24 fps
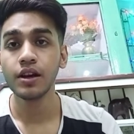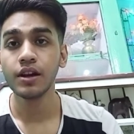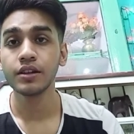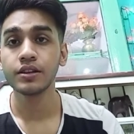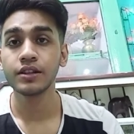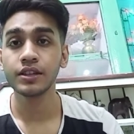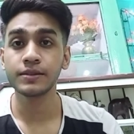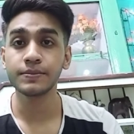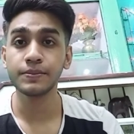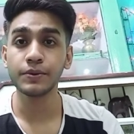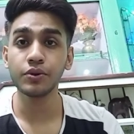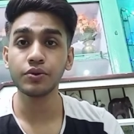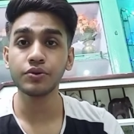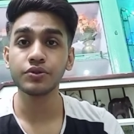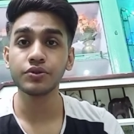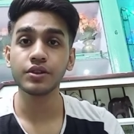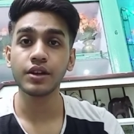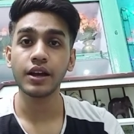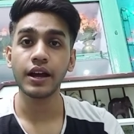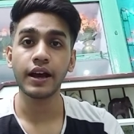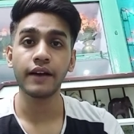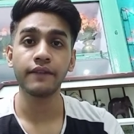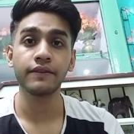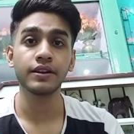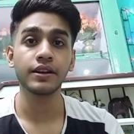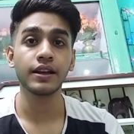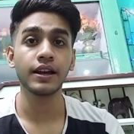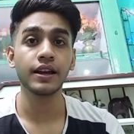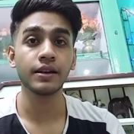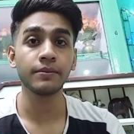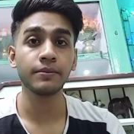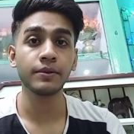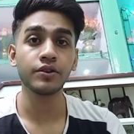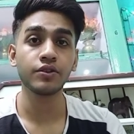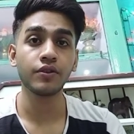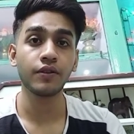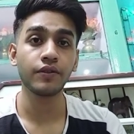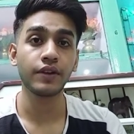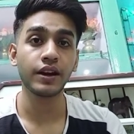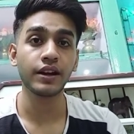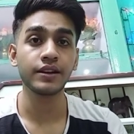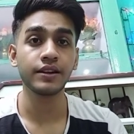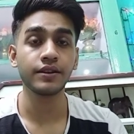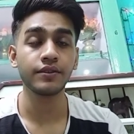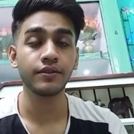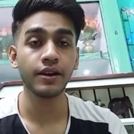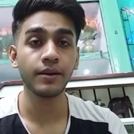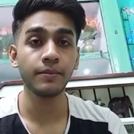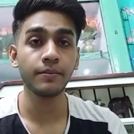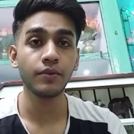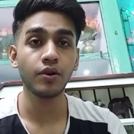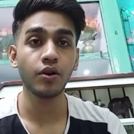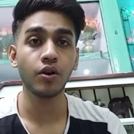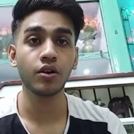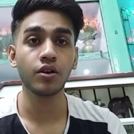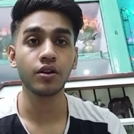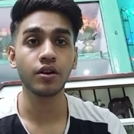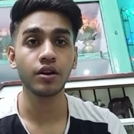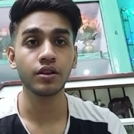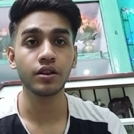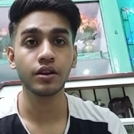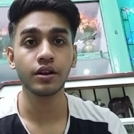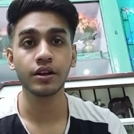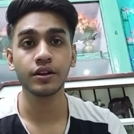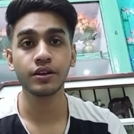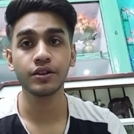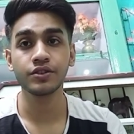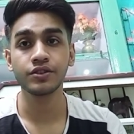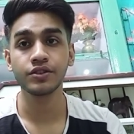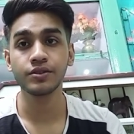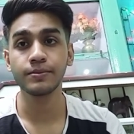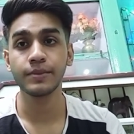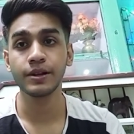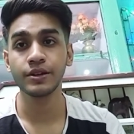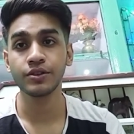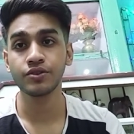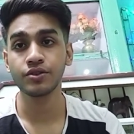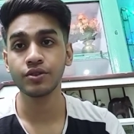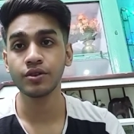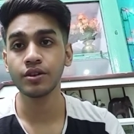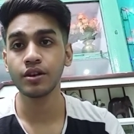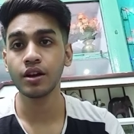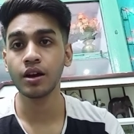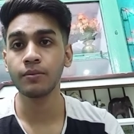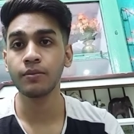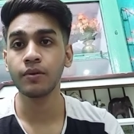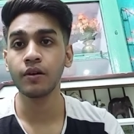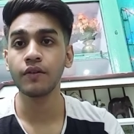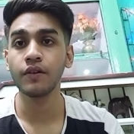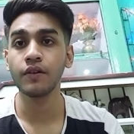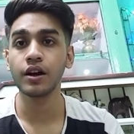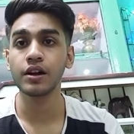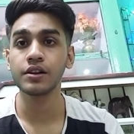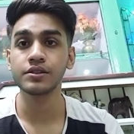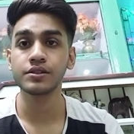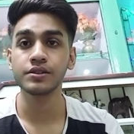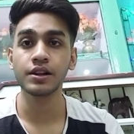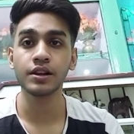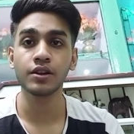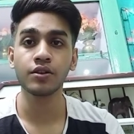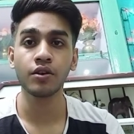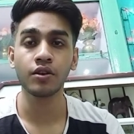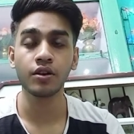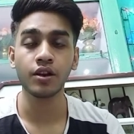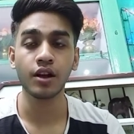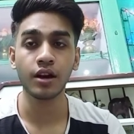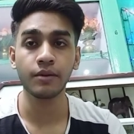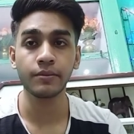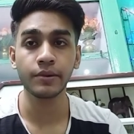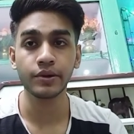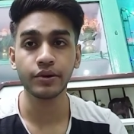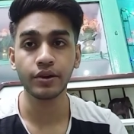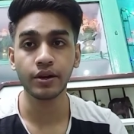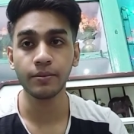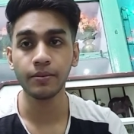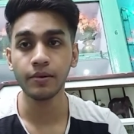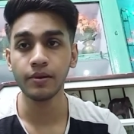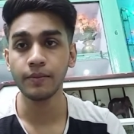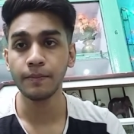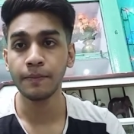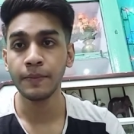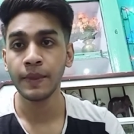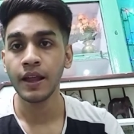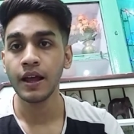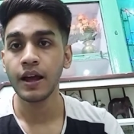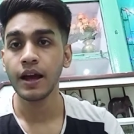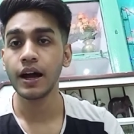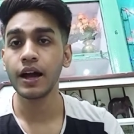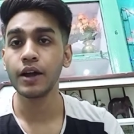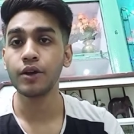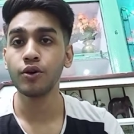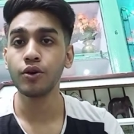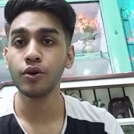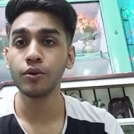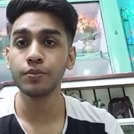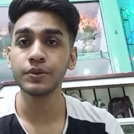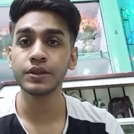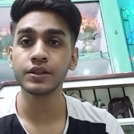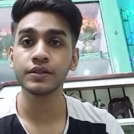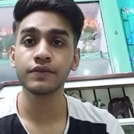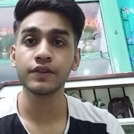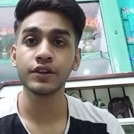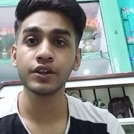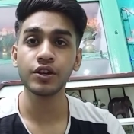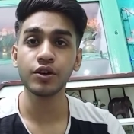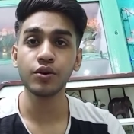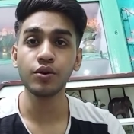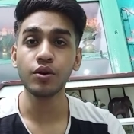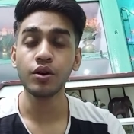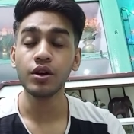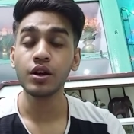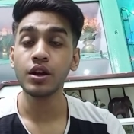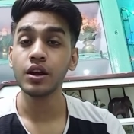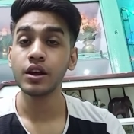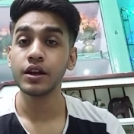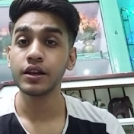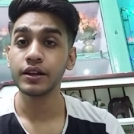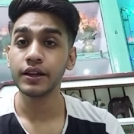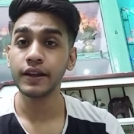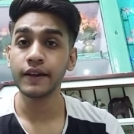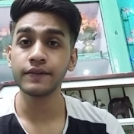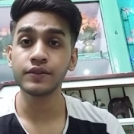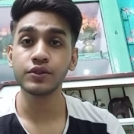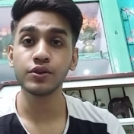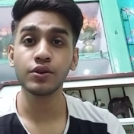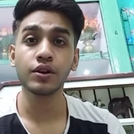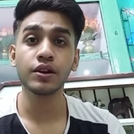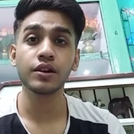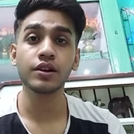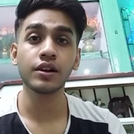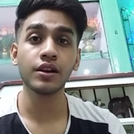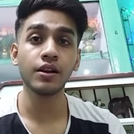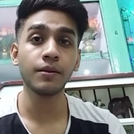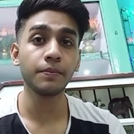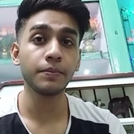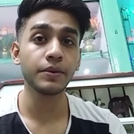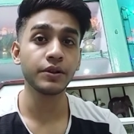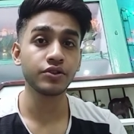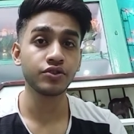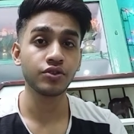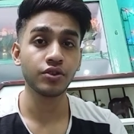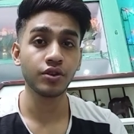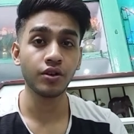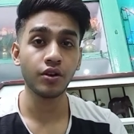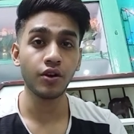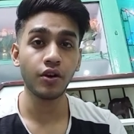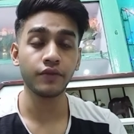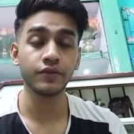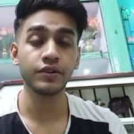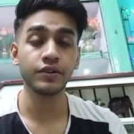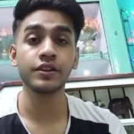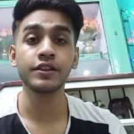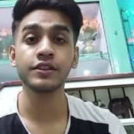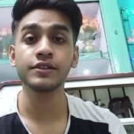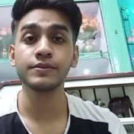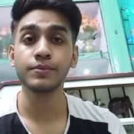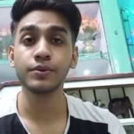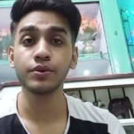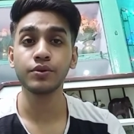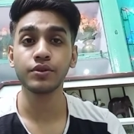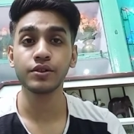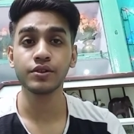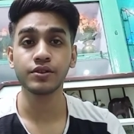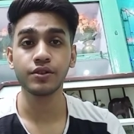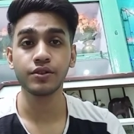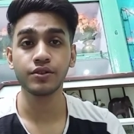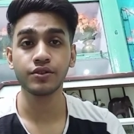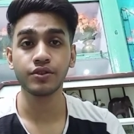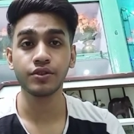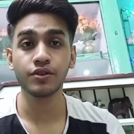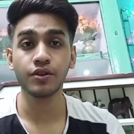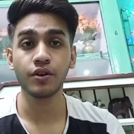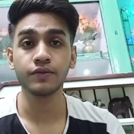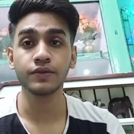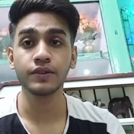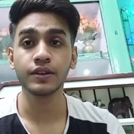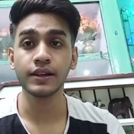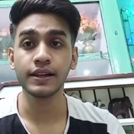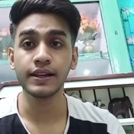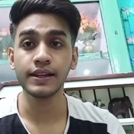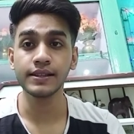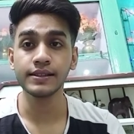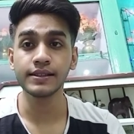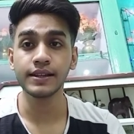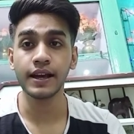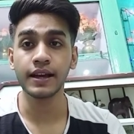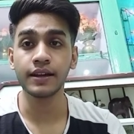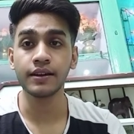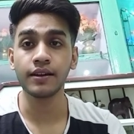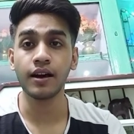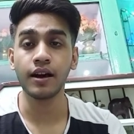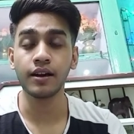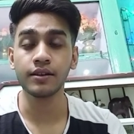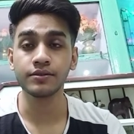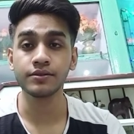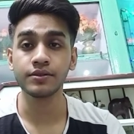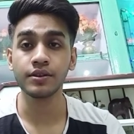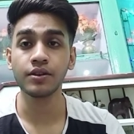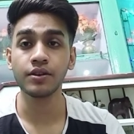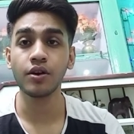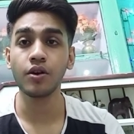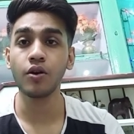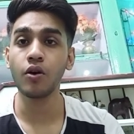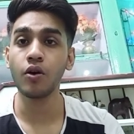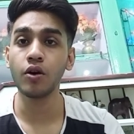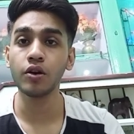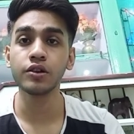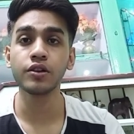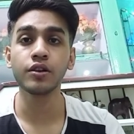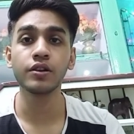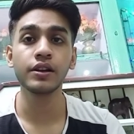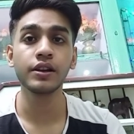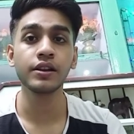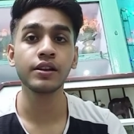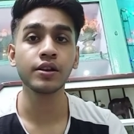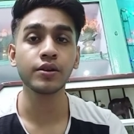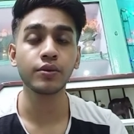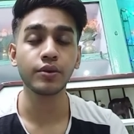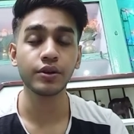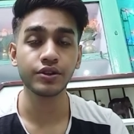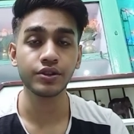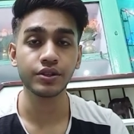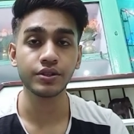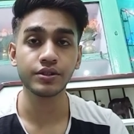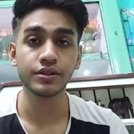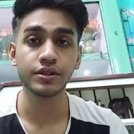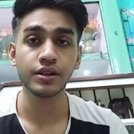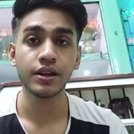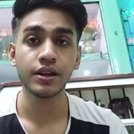Disputes have an element of right in rem or other condition mentioned above are still non-arbitrable. I hope this video gives you a clear picture of the dispute resolution of the lease and answered all your legal questions.